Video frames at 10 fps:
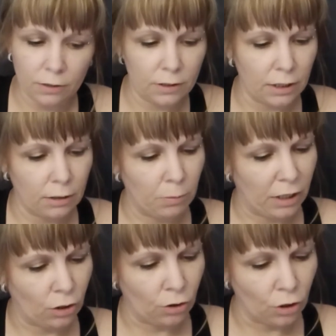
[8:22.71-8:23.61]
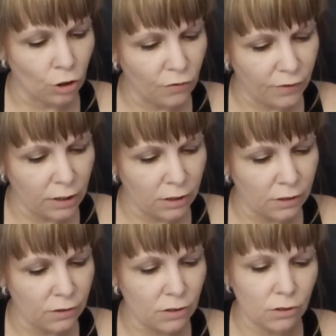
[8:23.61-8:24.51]
Did he make her
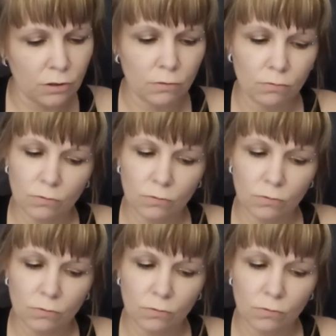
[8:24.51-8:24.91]
nervous?